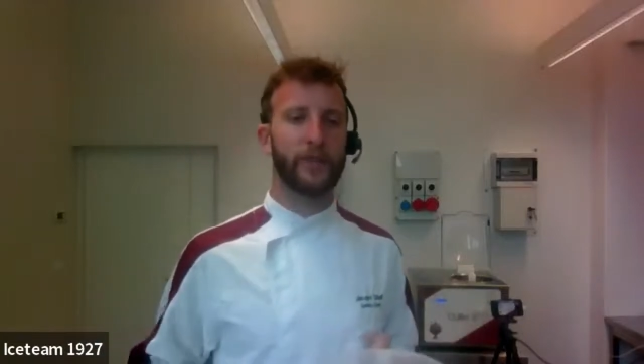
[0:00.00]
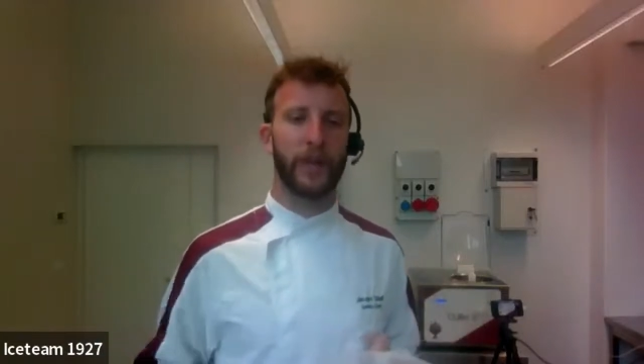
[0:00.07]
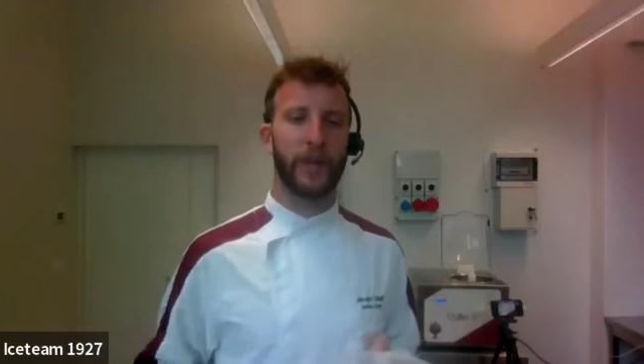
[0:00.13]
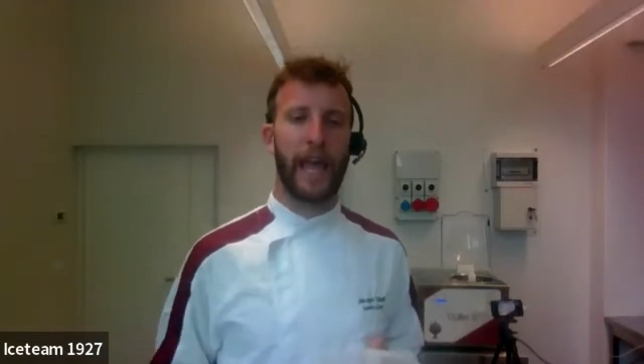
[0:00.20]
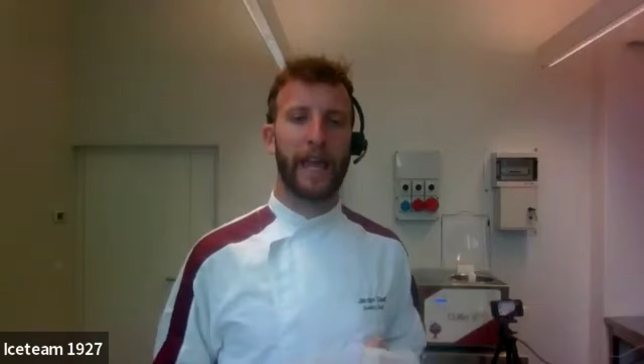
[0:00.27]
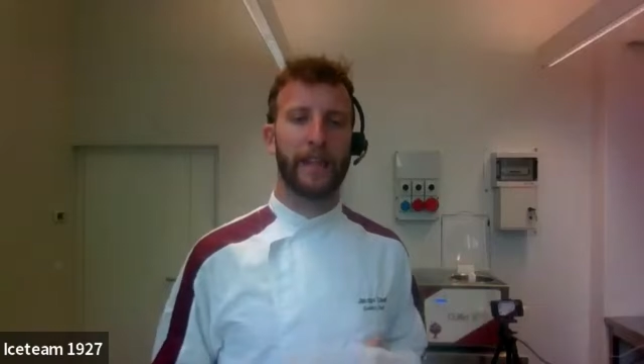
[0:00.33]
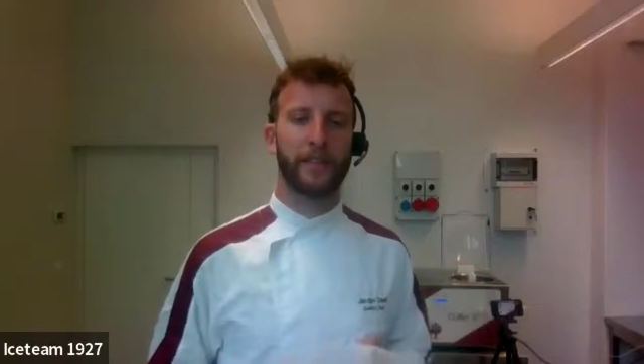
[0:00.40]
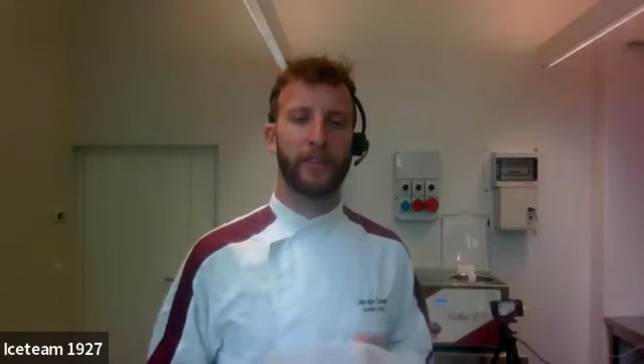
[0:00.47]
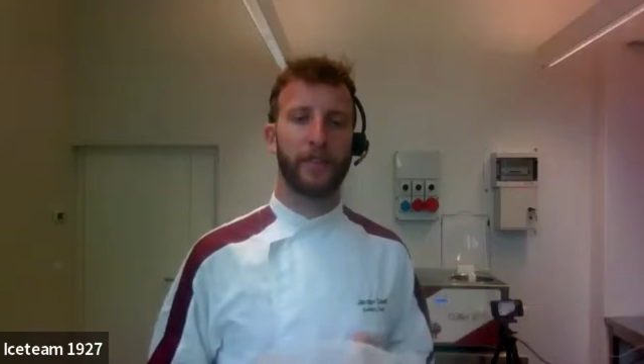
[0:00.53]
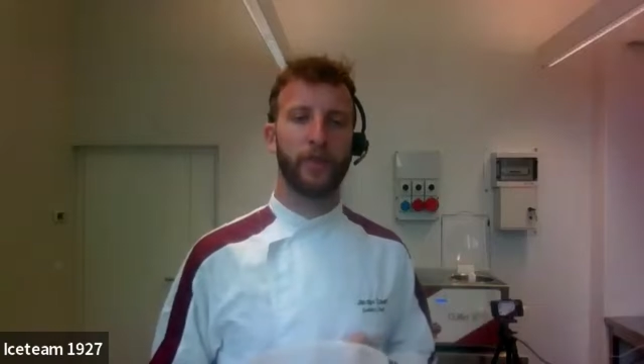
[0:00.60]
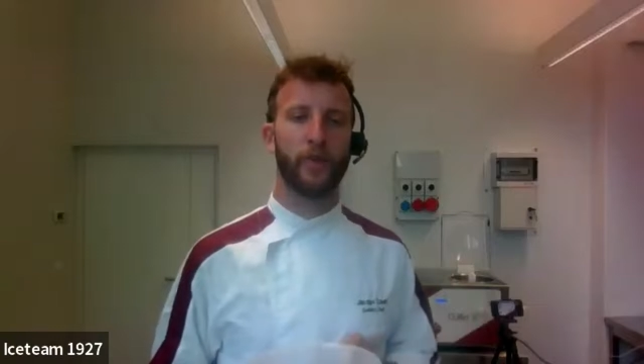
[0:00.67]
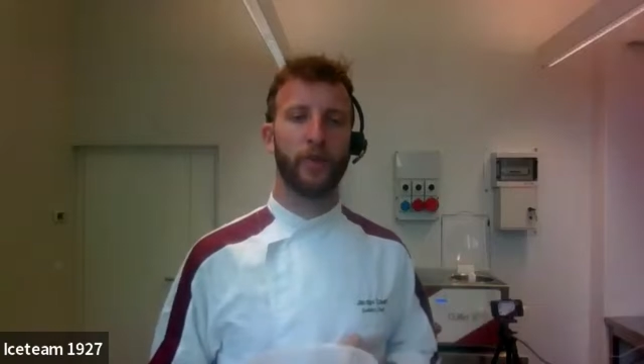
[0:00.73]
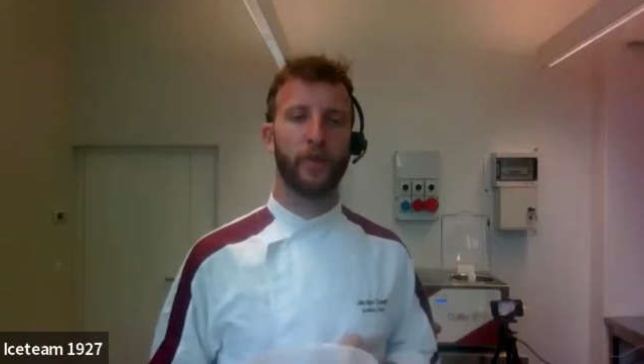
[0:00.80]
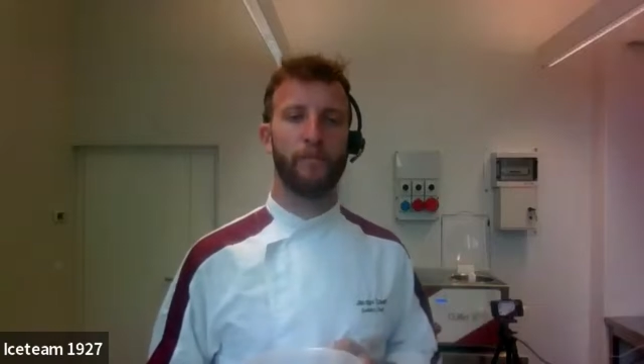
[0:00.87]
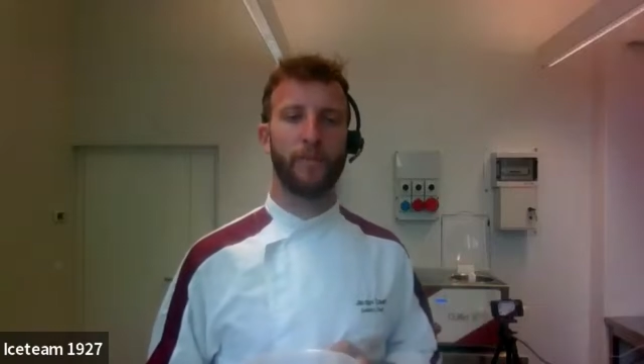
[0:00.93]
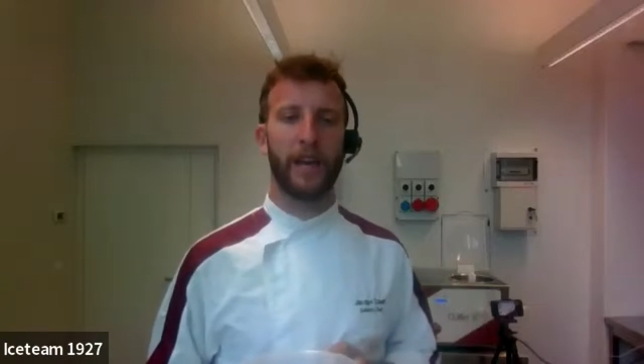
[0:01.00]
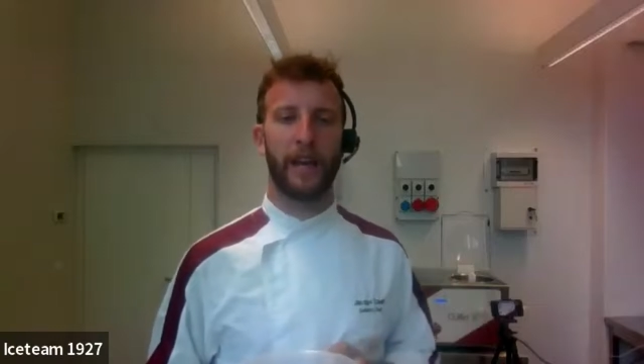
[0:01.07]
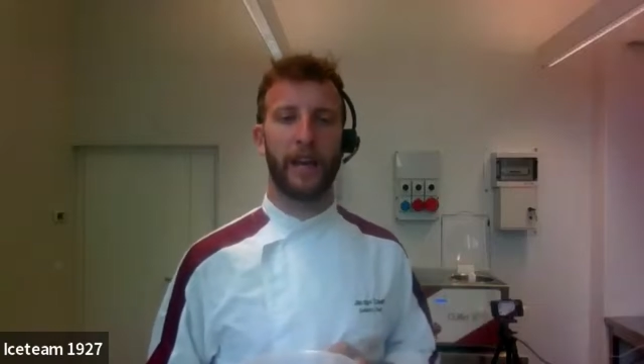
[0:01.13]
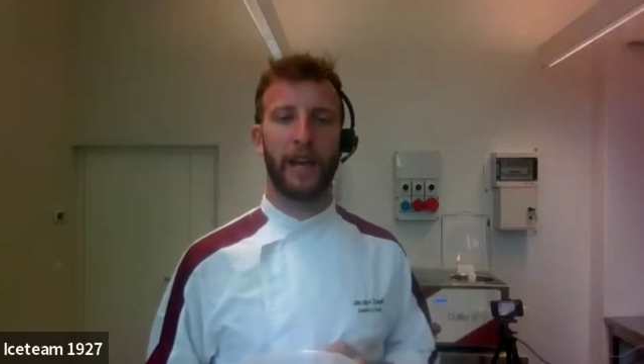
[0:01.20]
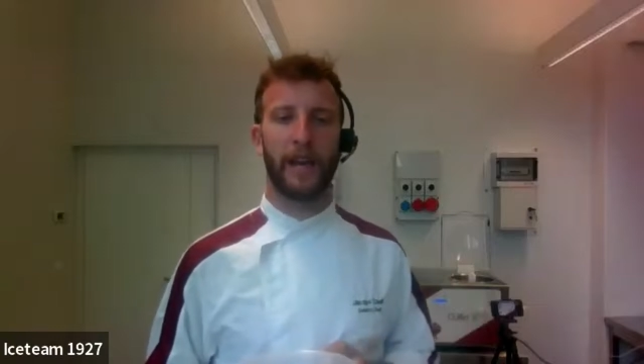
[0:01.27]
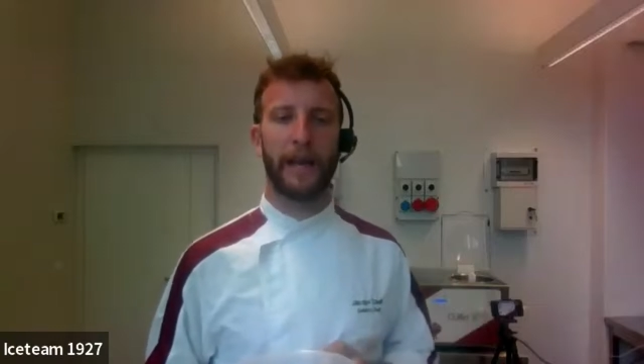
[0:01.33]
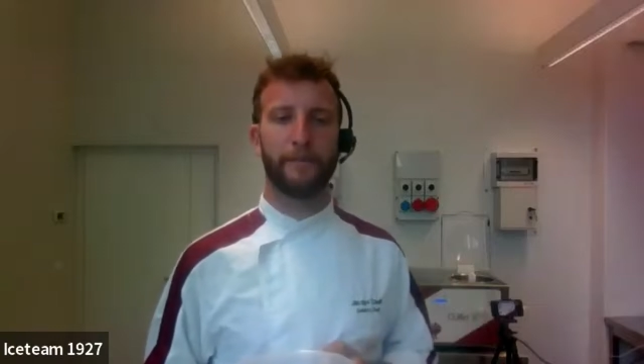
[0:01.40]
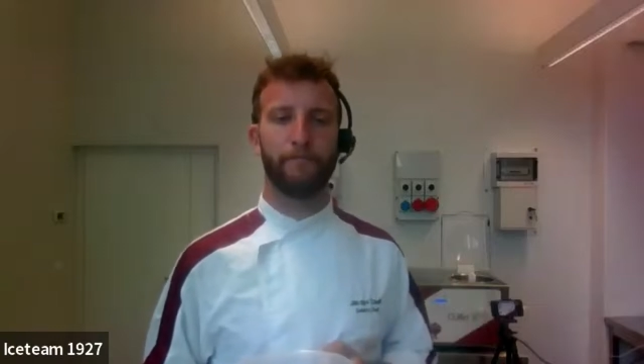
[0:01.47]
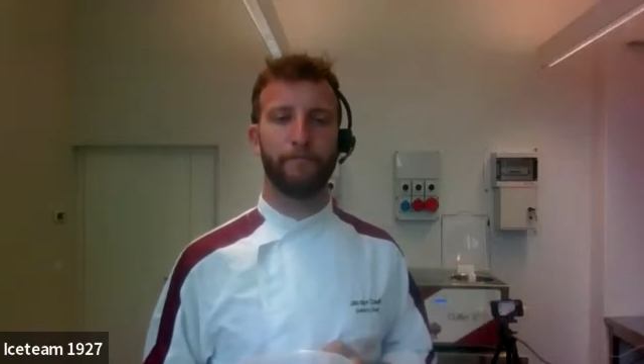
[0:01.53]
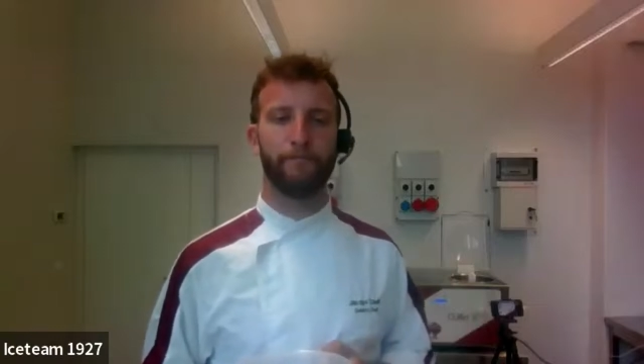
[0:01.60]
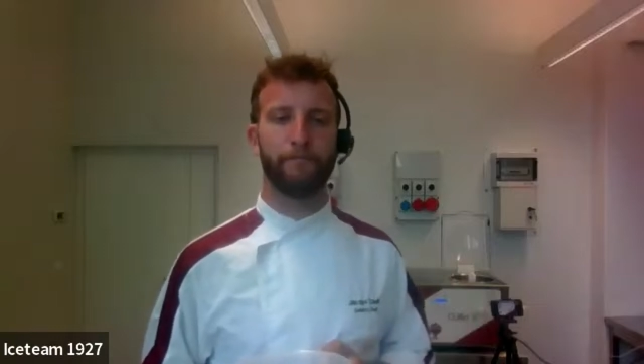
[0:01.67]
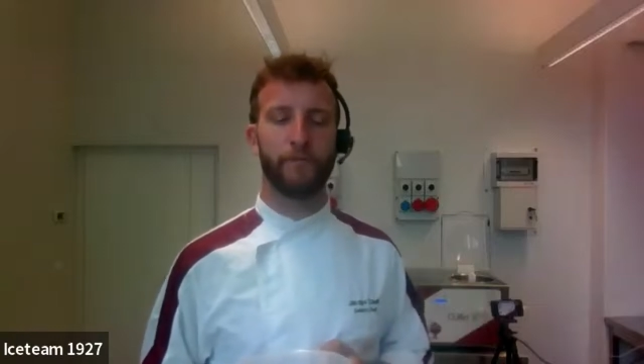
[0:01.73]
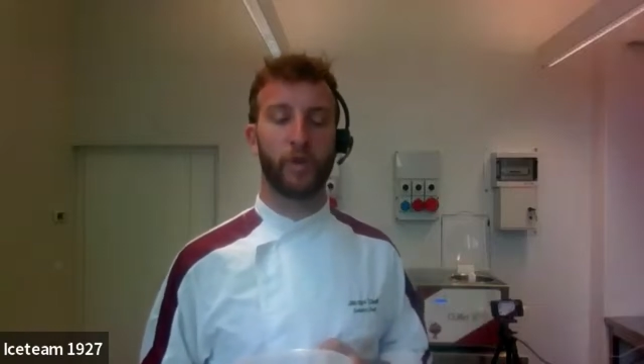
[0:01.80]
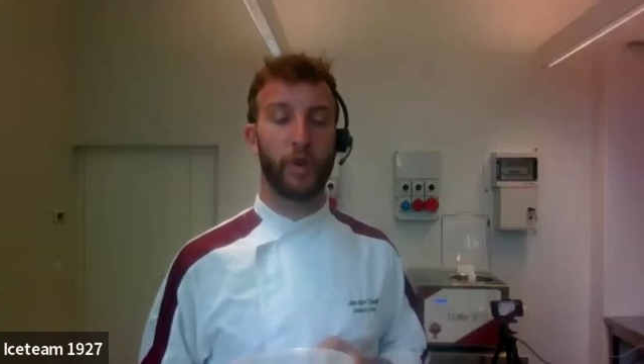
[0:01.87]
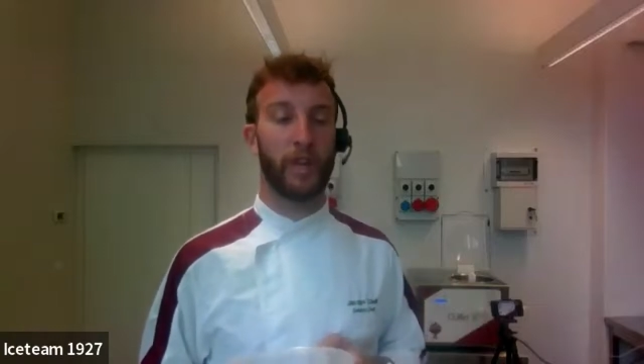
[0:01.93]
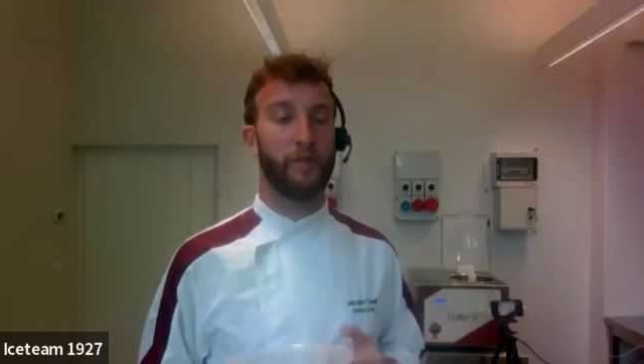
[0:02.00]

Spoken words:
to get you, to